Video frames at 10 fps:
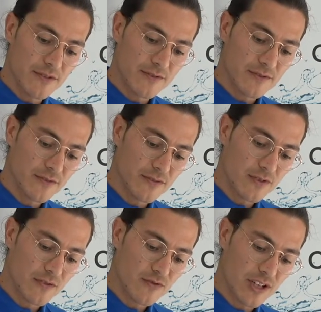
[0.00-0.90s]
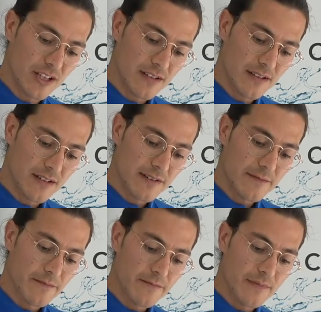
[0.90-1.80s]
of soft drink.
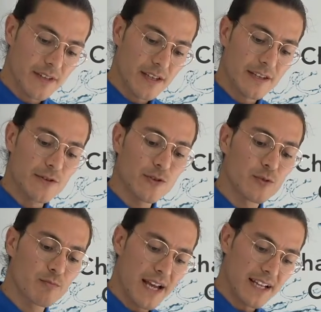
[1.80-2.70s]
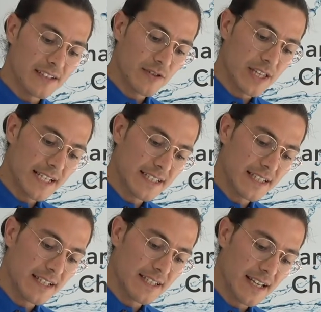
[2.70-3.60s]
It goes back to the
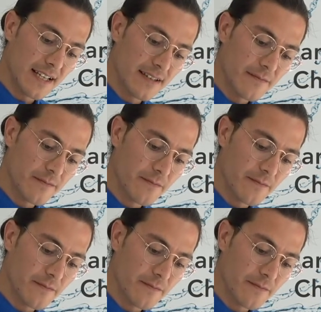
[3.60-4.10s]
acidic state.